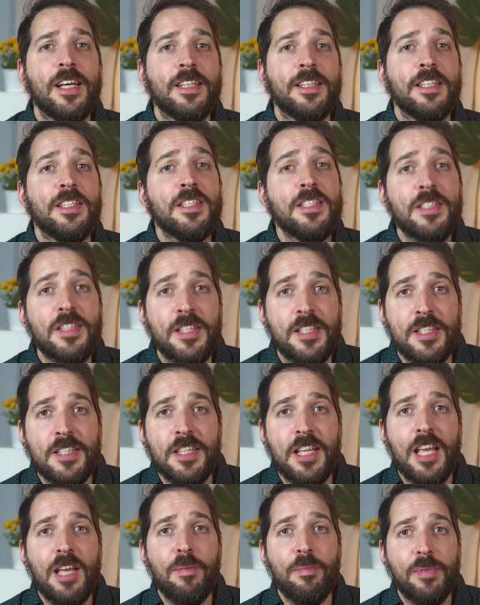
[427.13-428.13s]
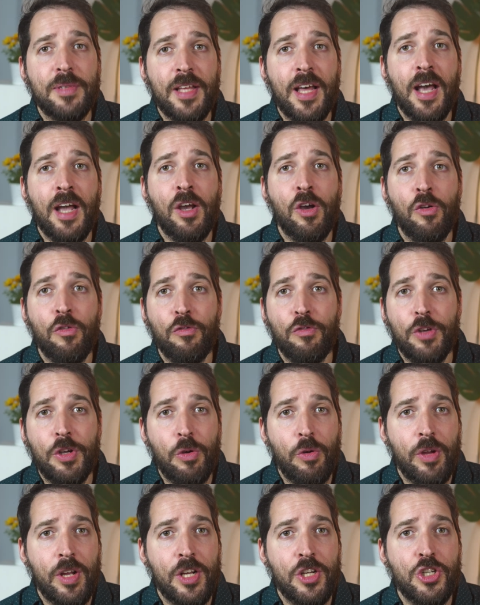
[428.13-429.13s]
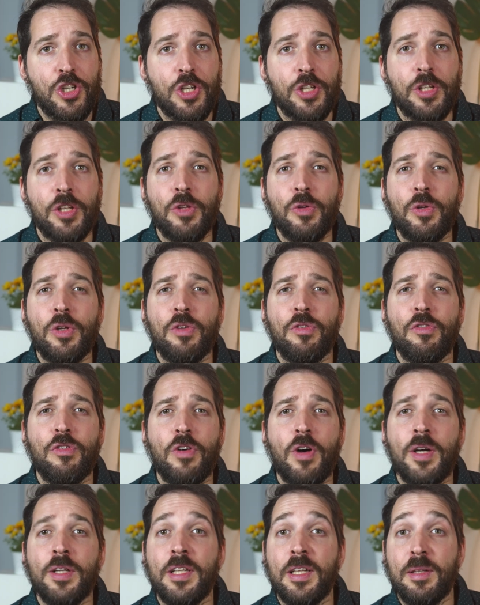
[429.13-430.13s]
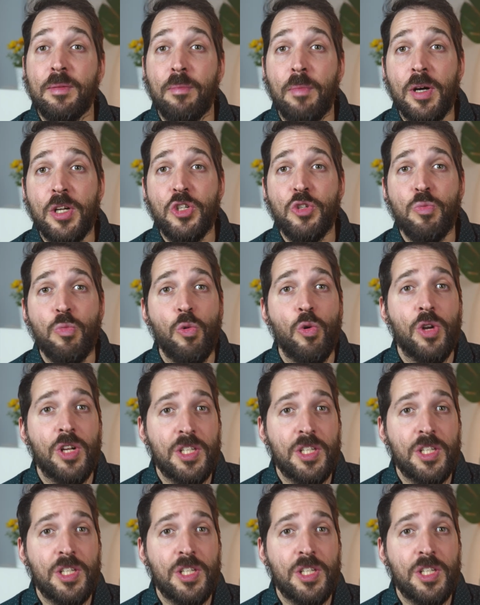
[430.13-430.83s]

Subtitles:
This is the same DAC configuration that you can find at much more